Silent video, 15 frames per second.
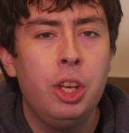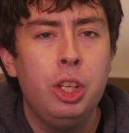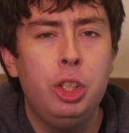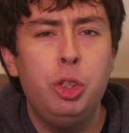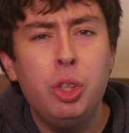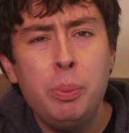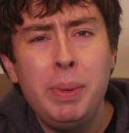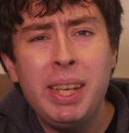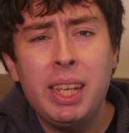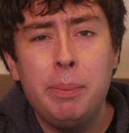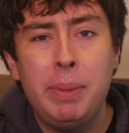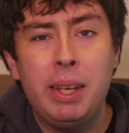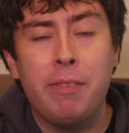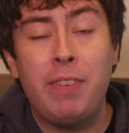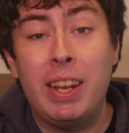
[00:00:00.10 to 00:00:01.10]
Udemy can
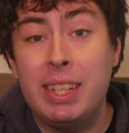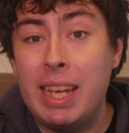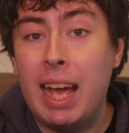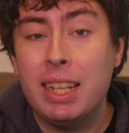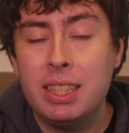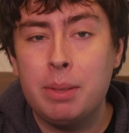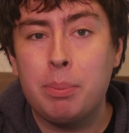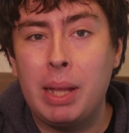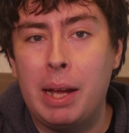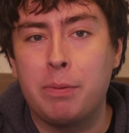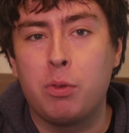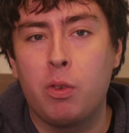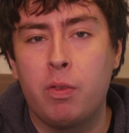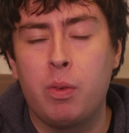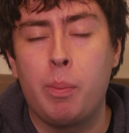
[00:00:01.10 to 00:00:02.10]
be a fantastic
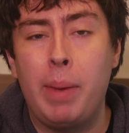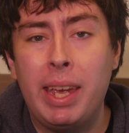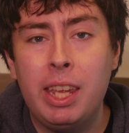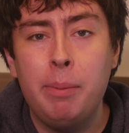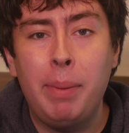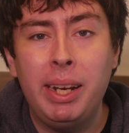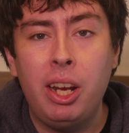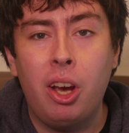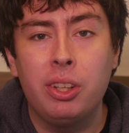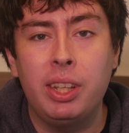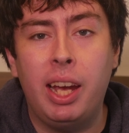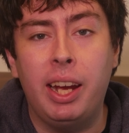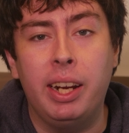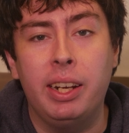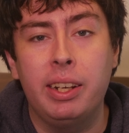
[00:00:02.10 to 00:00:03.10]
platform for making money
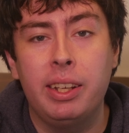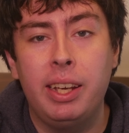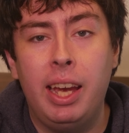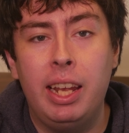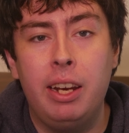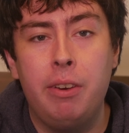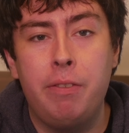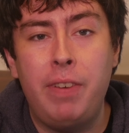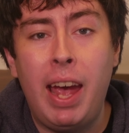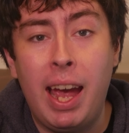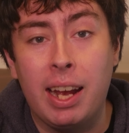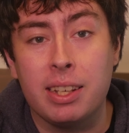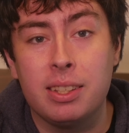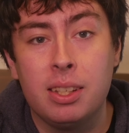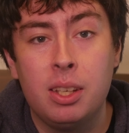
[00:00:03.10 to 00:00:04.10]
online, and in
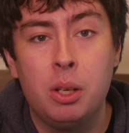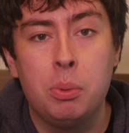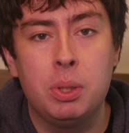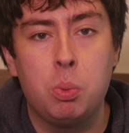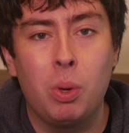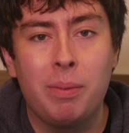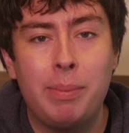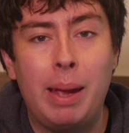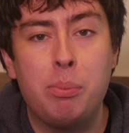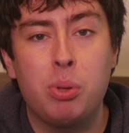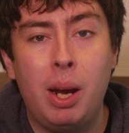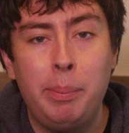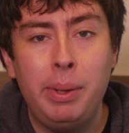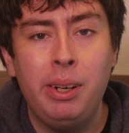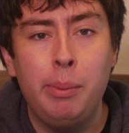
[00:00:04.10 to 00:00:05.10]
fact, is one of my
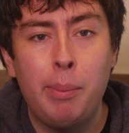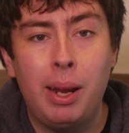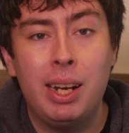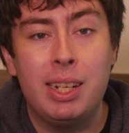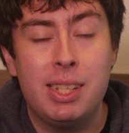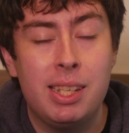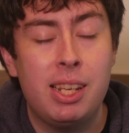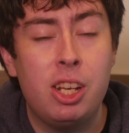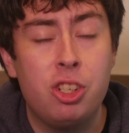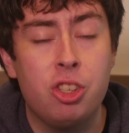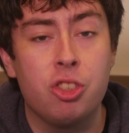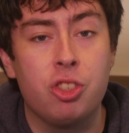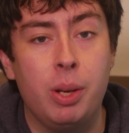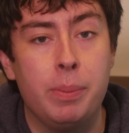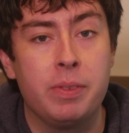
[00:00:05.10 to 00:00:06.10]
primary monetization
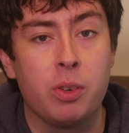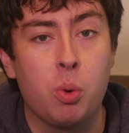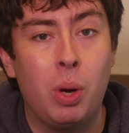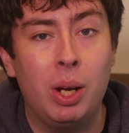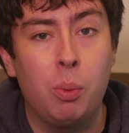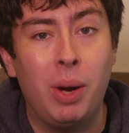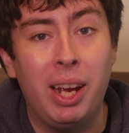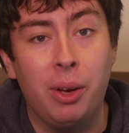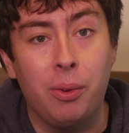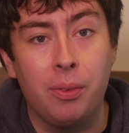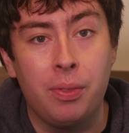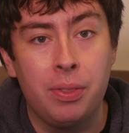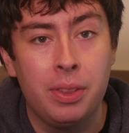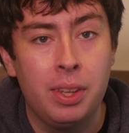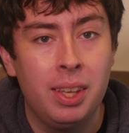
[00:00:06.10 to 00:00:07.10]
streams for quite a while.
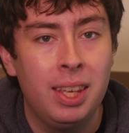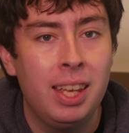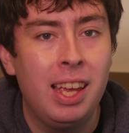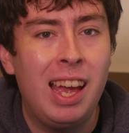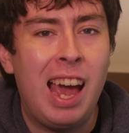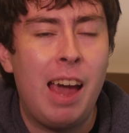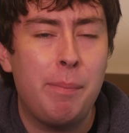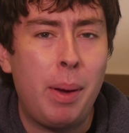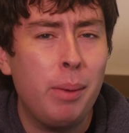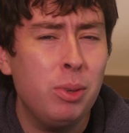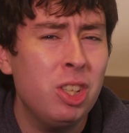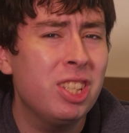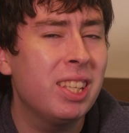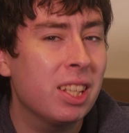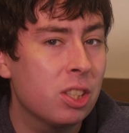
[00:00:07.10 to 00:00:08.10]
I've
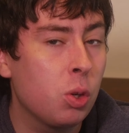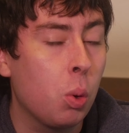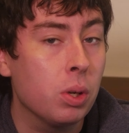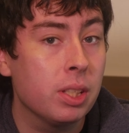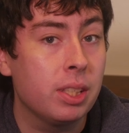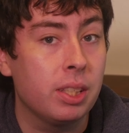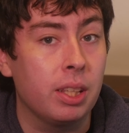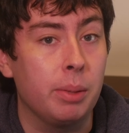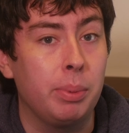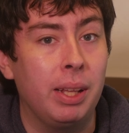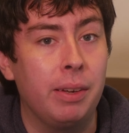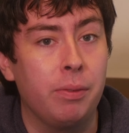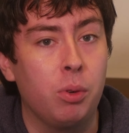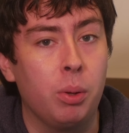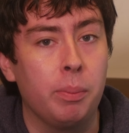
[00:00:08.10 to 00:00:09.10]
published 6 courses on the
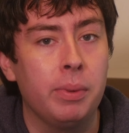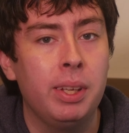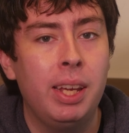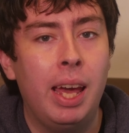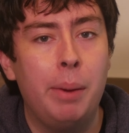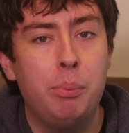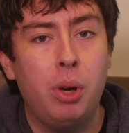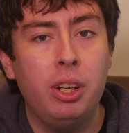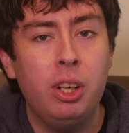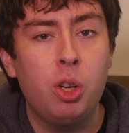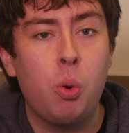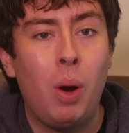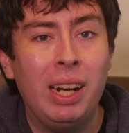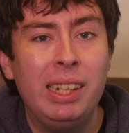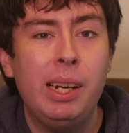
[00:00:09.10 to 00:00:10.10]
platform, and brought in
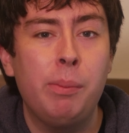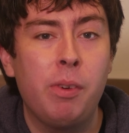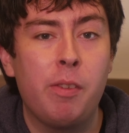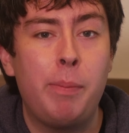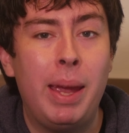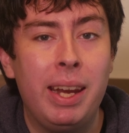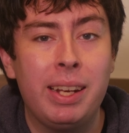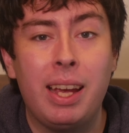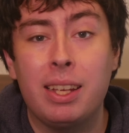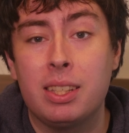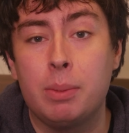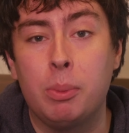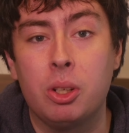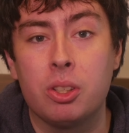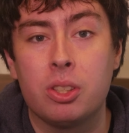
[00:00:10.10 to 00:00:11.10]
quite a number of paying
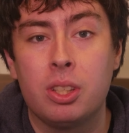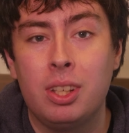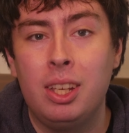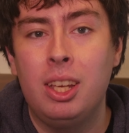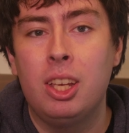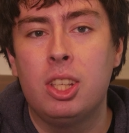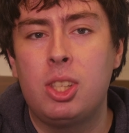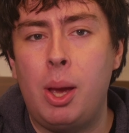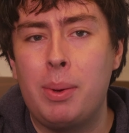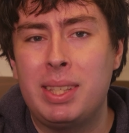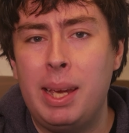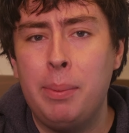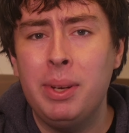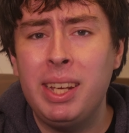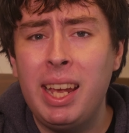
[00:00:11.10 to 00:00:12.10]
customers, so I was
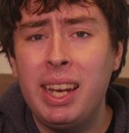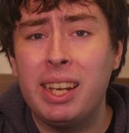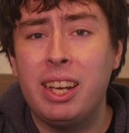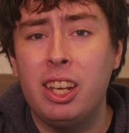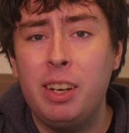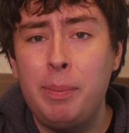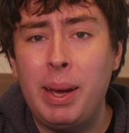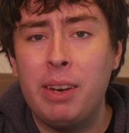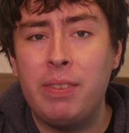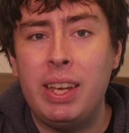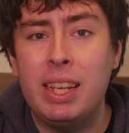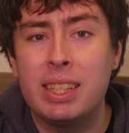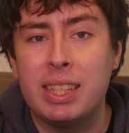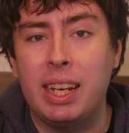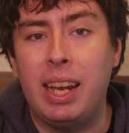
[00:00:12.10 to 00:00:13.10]
able to get a good amount of
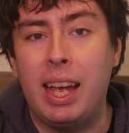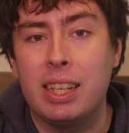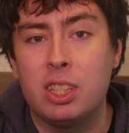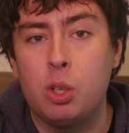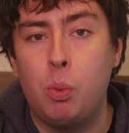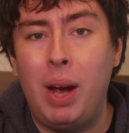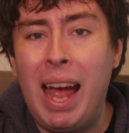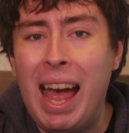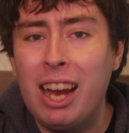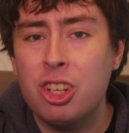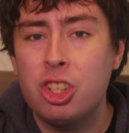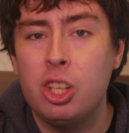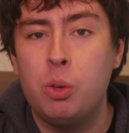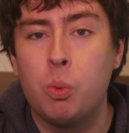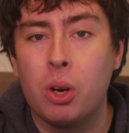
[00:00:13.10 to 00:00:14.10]
insight as to what
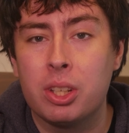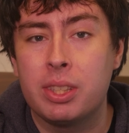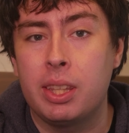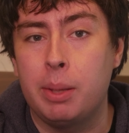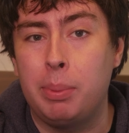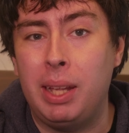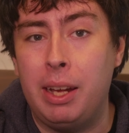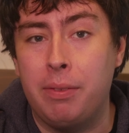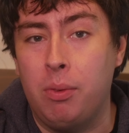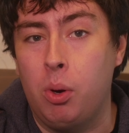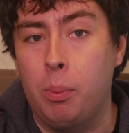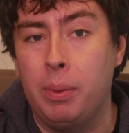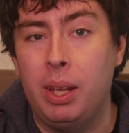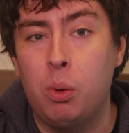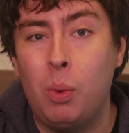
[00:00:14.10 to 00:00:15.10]
actually works on the
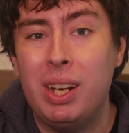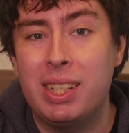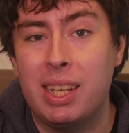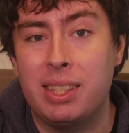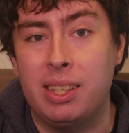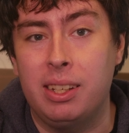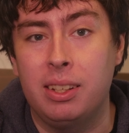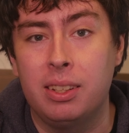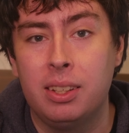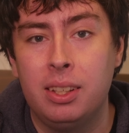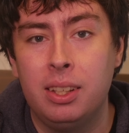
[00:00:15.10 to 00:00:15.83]
platform and what doesn't.